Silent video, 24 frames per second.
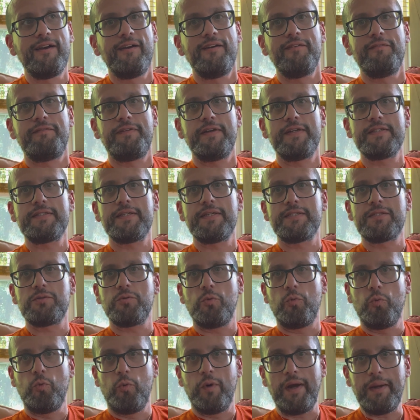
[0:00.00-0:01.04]
versus
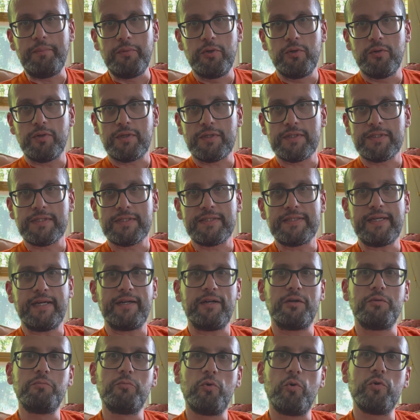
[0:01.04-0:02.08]
webhooks that
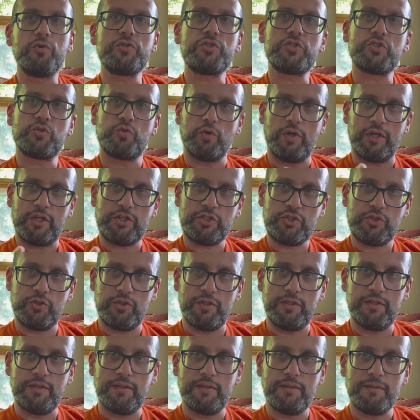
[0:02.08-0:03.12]
are more
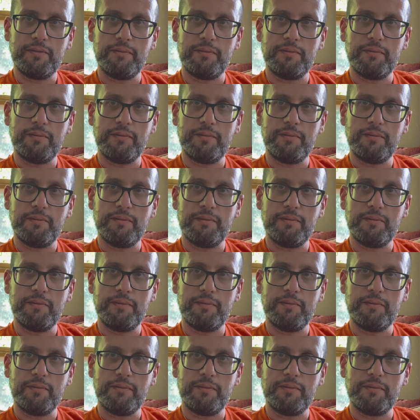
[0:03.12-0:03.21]
structured